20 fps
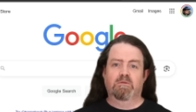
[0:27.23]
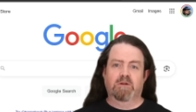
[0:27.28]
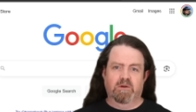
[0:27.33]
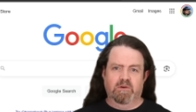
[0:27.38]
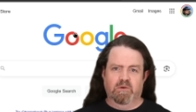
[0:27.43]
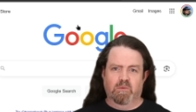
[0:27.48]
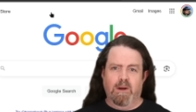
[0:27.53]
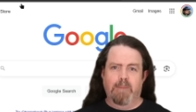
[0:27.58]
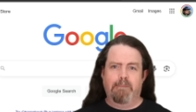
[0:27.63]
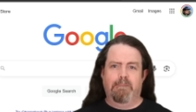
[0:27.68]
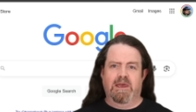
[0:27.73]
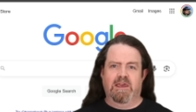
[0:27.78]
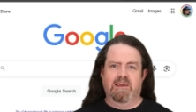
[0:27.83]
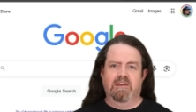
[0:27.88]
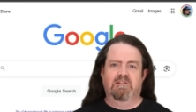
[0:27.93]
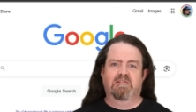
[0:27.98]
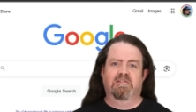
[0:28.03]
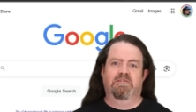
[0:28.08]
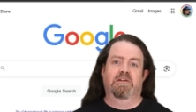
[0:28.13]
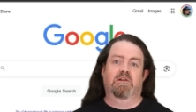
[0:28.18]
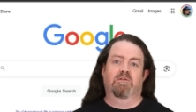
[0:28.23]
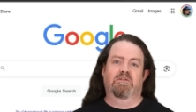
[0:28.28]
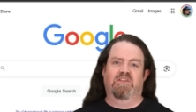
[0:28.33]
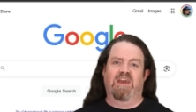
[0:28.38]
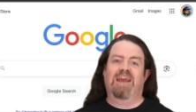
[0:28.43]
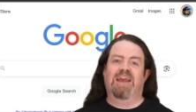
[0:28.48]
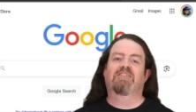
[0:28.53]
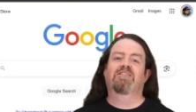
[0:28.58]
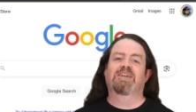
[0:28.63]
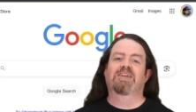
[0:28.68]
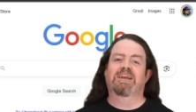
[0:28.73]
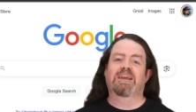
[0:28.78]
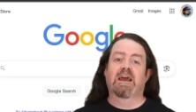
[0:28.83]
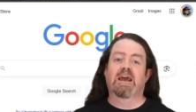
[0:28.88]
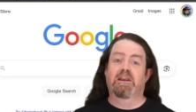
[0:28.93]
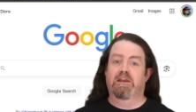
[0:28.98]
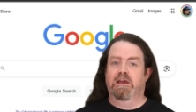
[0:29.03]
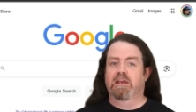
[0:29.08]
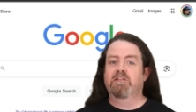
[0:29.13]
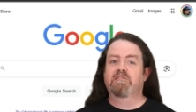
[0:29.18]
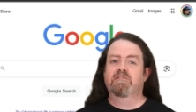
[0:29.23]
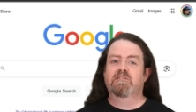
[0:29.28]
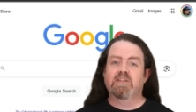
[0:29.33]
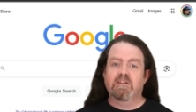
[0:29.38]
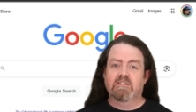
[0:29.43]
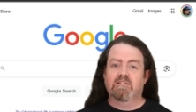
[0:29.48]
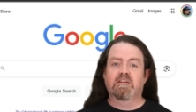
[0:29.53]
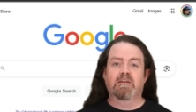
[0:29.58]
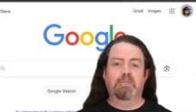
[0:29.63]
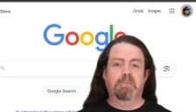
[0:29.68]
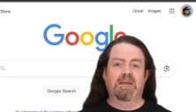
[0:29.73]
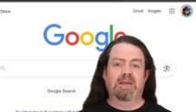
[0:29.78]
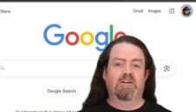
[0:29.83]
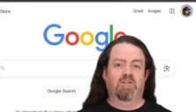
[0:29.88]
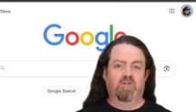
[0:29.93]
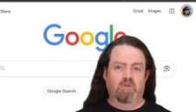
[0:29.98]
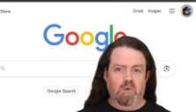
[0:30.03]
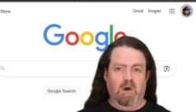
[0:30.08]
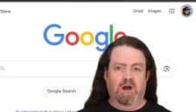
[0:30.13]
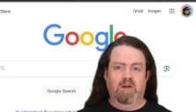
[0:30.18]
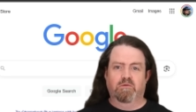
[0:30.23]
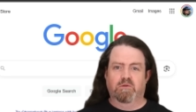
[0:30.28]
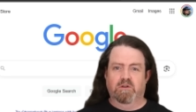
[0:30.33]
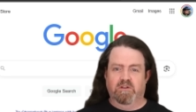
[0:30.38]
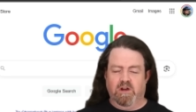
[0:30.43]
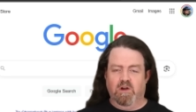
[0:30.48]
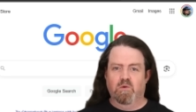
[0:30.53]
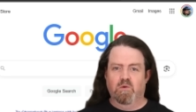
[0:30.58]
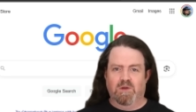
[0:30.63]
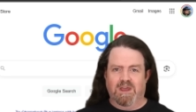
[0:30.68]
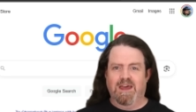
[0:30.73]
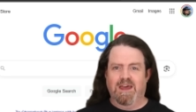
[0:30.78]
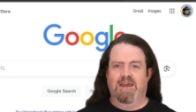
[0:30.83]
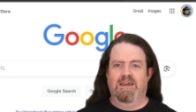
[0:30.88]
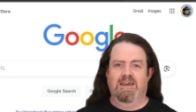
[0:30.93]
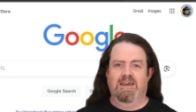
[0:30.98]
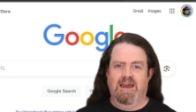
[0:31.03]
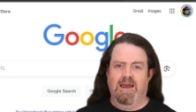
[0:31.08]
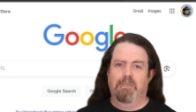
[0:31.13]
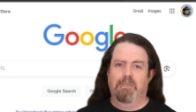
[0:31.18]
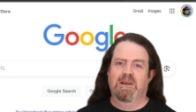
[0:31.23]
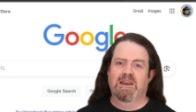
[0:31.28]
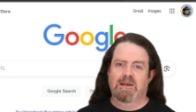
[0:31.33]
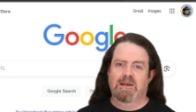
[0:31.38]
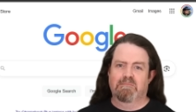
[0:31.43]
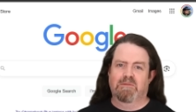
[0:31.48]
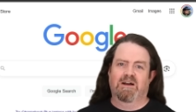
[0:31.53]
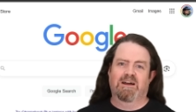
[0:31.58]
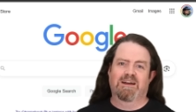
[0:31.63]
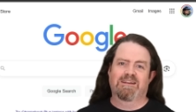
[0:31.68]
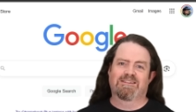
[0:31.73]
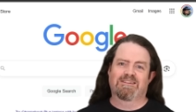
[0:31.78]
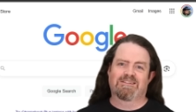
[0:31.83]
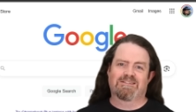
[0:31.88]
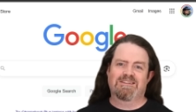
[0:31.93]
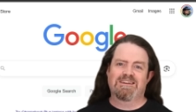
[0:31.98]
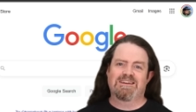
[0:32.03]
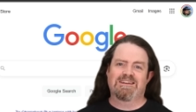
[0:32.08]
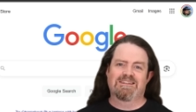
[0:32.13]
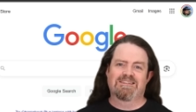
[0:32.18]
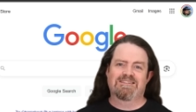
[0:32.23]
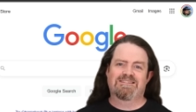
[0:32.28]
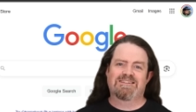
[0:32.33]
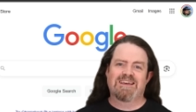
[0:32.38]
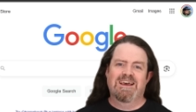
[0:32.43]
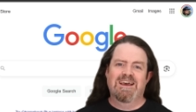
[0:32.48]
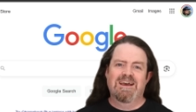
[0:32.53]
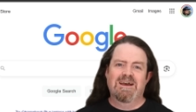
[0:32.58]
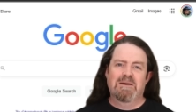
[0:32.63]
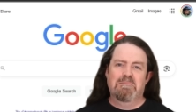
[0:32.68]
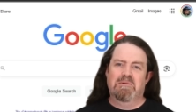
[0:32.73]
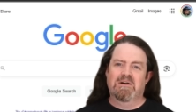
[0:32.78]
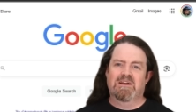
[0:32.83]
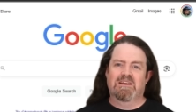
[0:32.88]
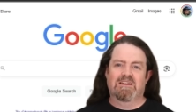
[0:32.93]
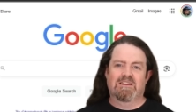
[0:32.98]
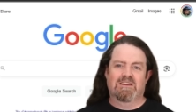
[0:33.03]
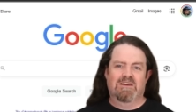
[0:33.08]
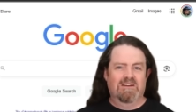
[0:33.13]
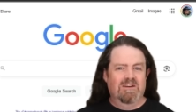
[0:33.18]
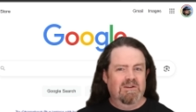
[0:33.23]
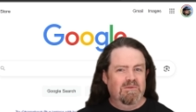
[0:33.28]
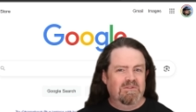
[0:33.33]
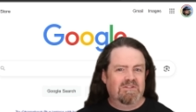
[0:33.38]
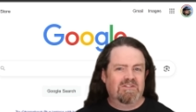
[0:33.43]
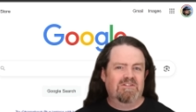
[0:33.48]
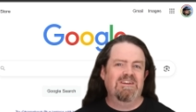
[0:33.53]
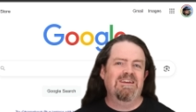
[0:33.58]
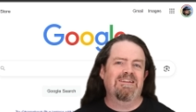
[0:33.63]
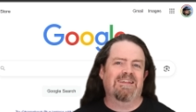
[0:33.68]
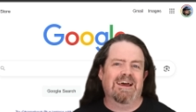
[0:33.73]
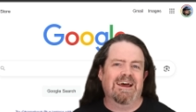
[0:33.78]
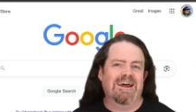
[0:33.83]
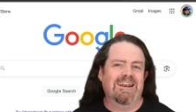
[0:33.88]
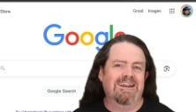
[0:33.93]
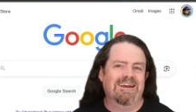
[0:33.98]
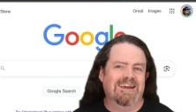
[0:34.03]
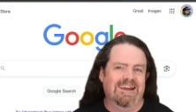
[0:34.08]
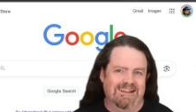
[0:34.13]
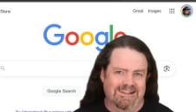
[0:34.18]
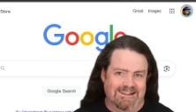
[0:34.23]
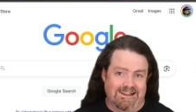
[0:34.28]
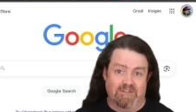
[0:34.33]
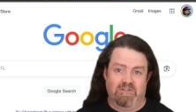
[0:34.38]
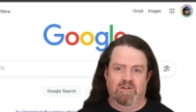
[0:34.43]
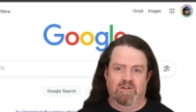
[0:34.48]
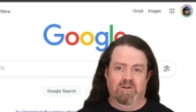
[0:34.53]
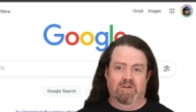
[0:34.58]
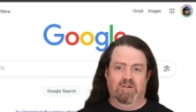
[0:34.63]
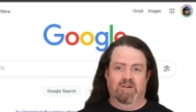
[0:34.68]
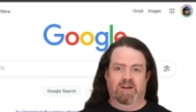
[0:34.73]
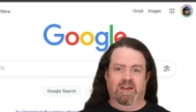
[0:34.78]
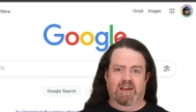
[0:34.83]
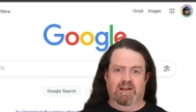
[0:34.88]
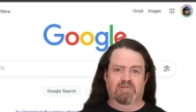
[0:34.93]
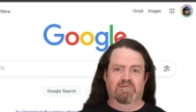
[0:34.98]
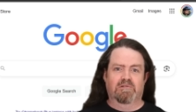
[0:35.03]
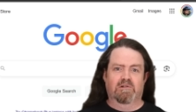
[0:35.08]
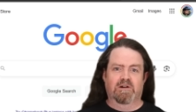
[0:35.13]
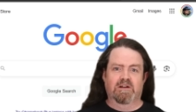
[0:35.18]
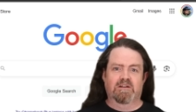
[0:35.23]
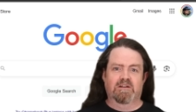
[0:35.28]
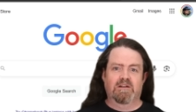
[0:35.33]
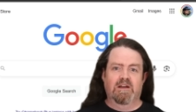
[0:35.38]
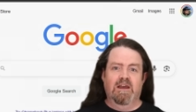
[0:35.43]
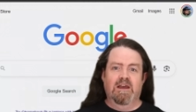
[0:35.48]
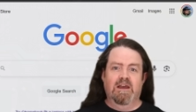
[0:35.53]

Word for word: you load a web page, there is actually an HTTP 200 OK happening behind the scenes, but you don't see that unless you go looking for it.